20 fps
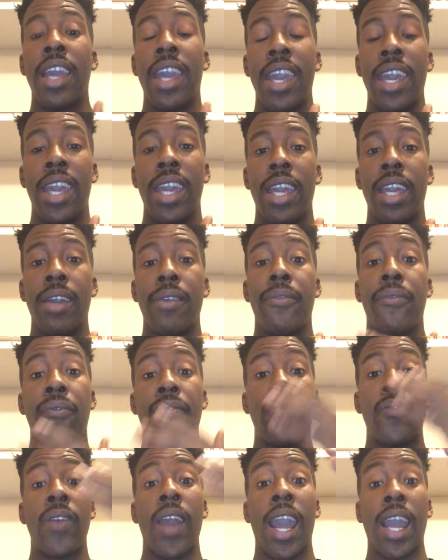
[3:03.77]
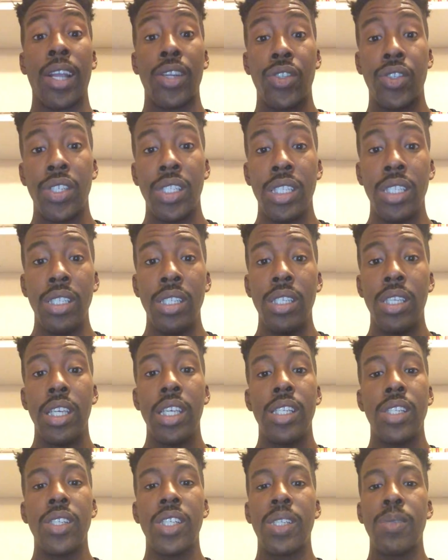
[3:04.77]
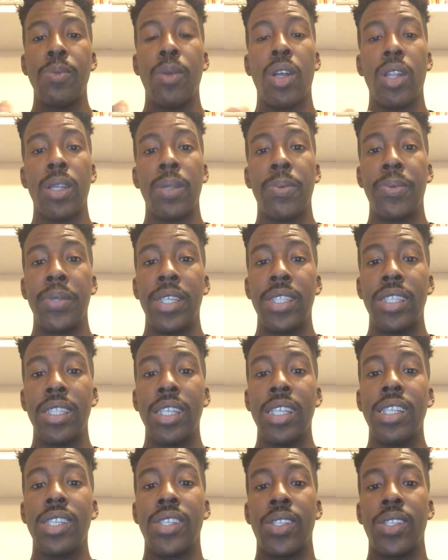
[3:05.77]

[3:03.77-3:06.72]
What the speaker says: a fraction into smaller pieces,